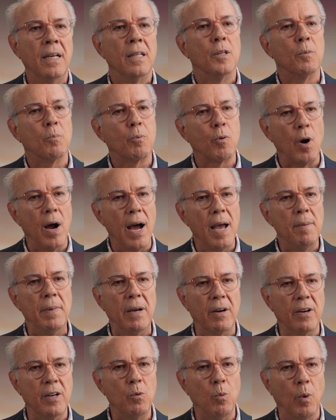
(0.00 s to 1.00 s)
the
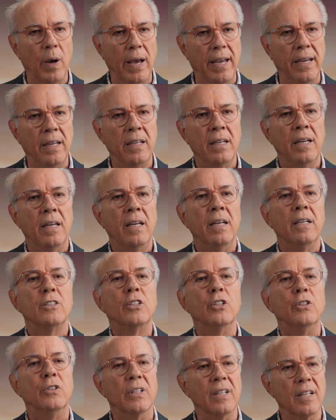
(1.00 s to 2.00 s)
primary way
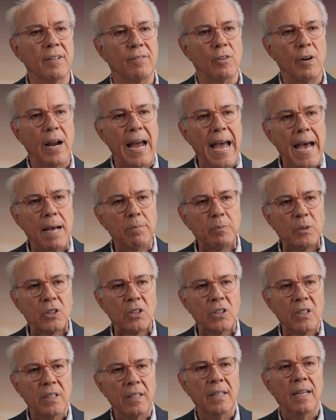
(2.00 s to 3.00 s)
to deliver
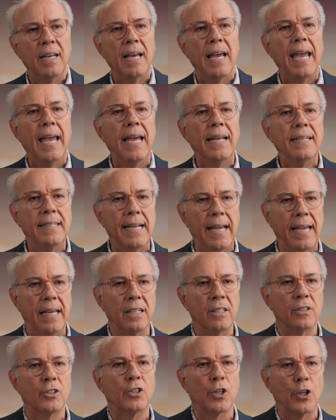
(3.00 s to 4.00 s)
apps and
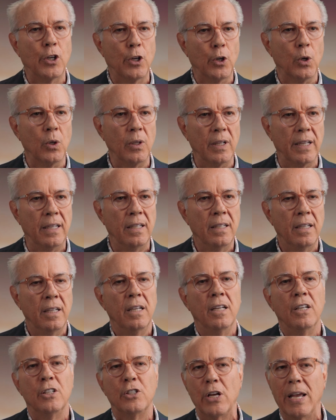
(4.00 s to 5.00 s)
data securely
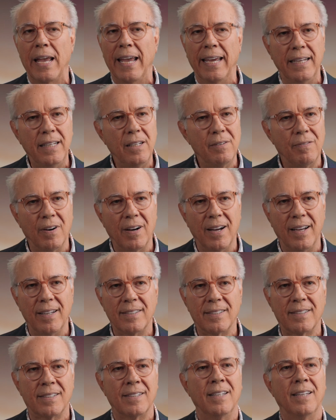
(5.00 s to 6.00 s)
to any
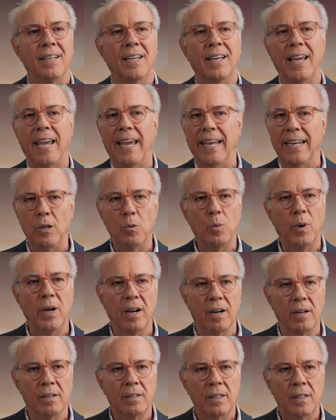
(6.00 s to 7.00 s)
device,
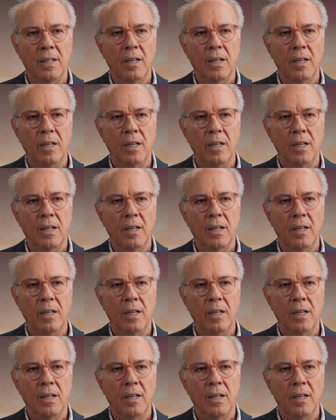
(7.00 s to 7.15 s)
anywhere,